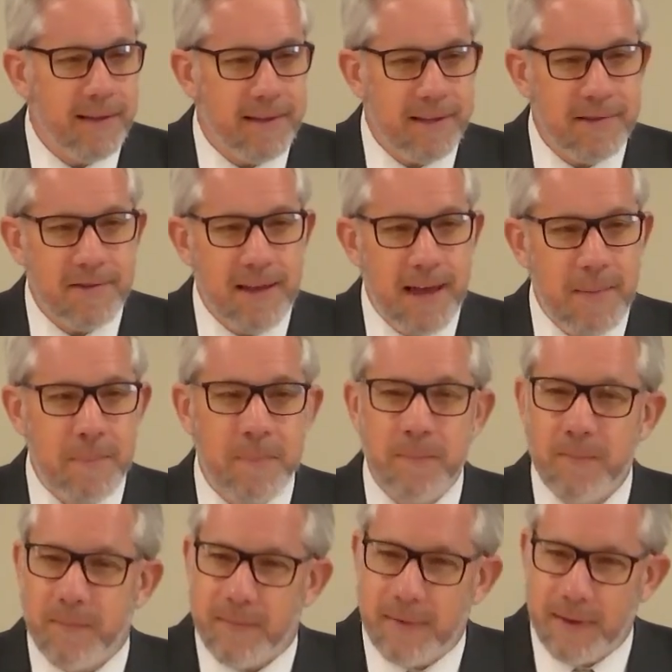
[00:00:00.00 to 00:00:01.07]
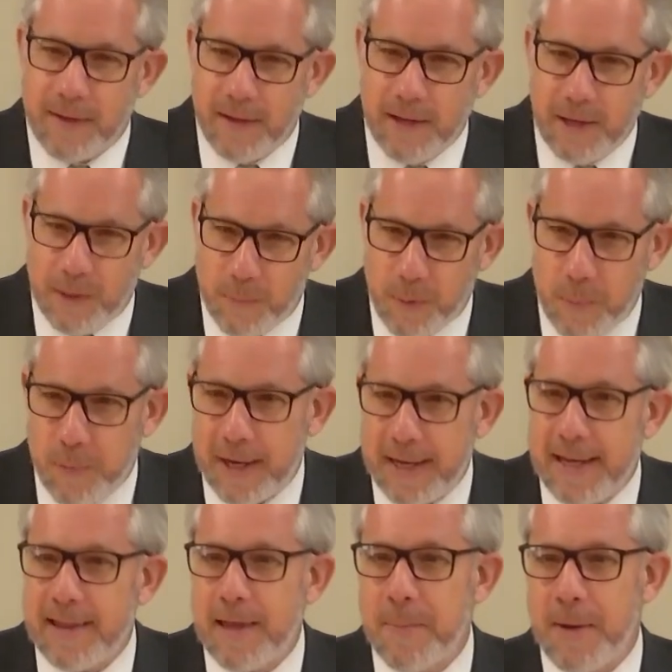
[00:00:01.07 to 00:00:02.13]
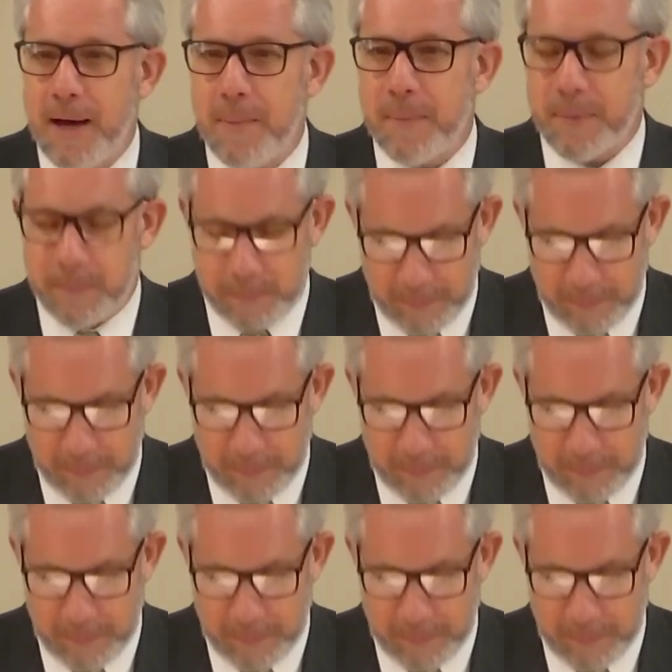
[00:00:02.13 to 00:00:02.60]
This time, we're breaking them up.